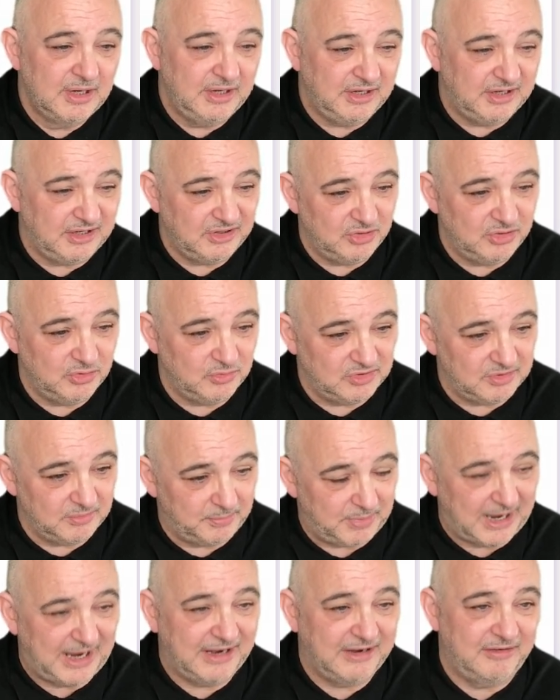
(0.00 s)
You can use the
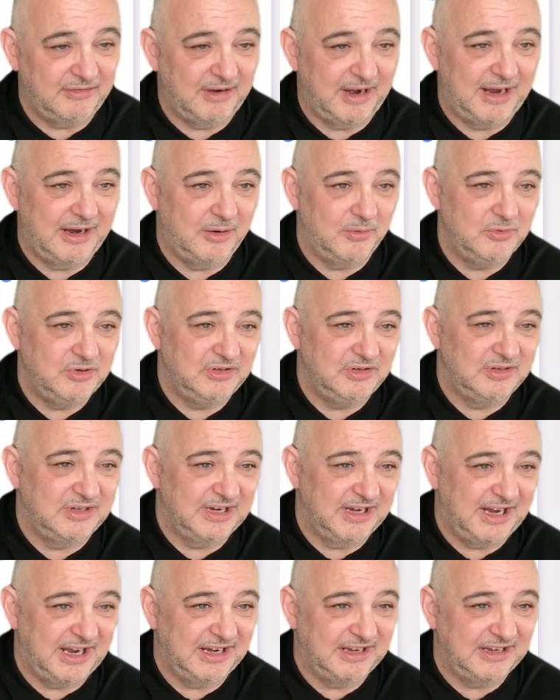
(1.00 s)
background, you
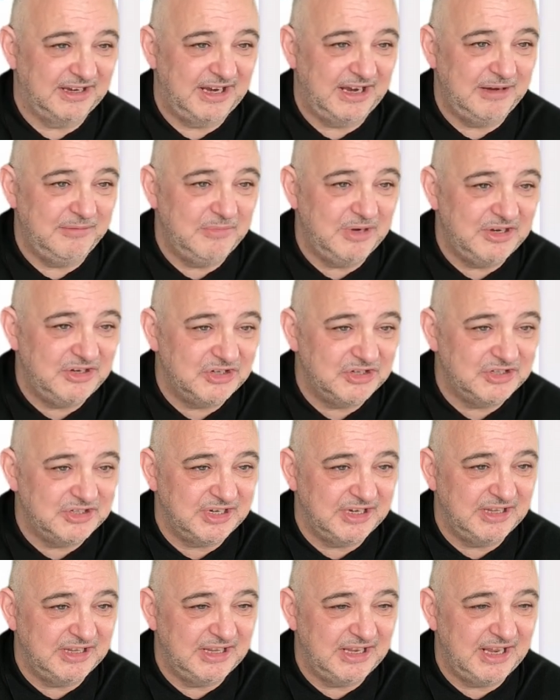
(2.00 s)
can add images
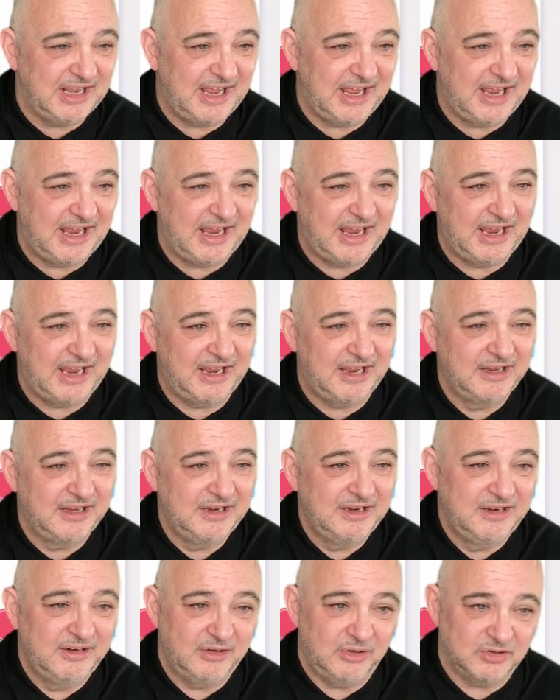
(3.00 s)
in there,
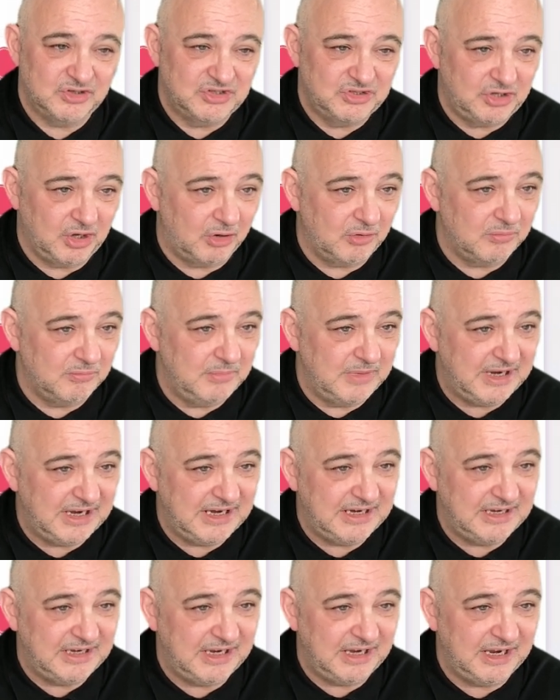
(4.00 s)
got stock
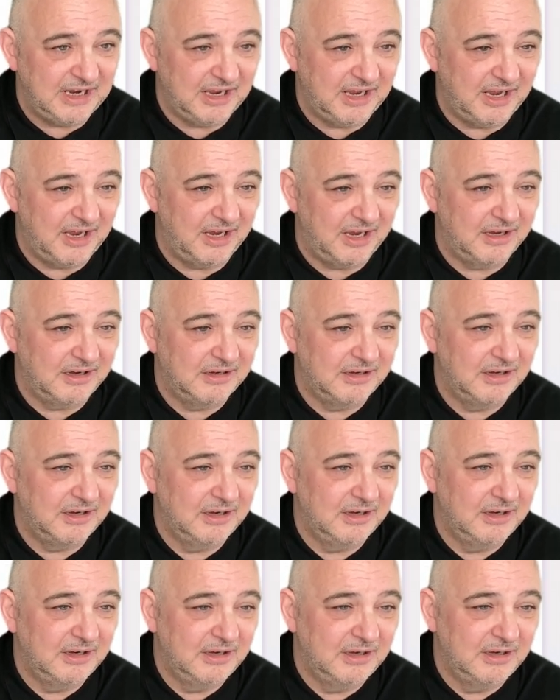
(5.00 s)
media,
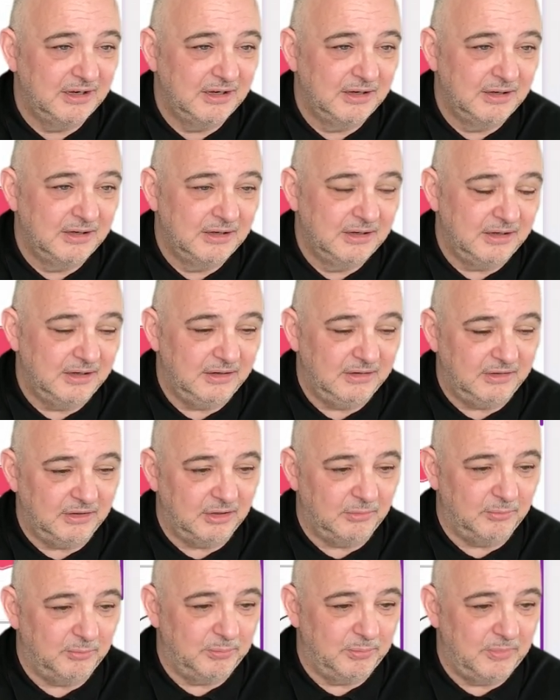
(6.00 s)
you got